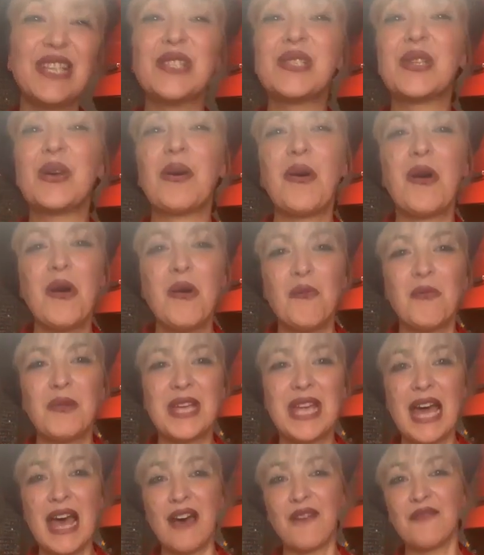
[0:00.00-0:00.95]
So
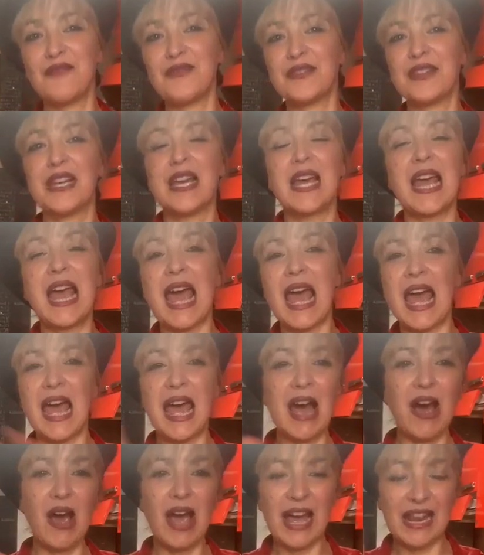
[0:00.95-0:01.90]
we have
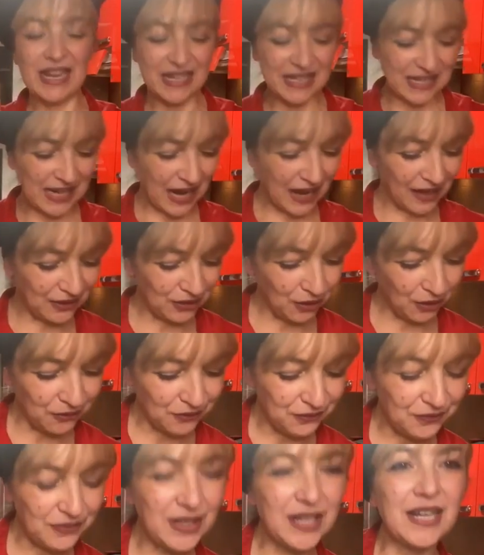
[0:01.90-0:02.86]
any kind
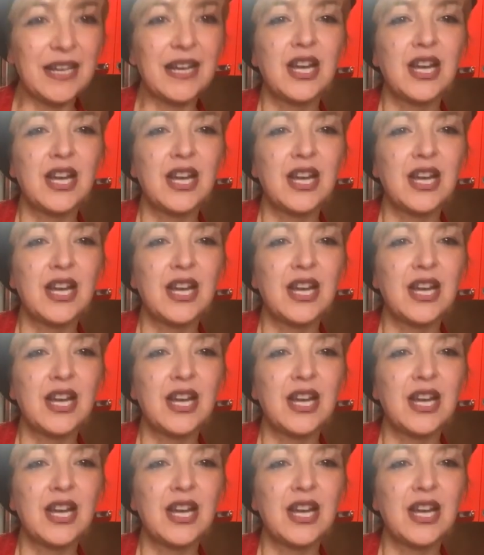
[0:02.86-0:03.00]
of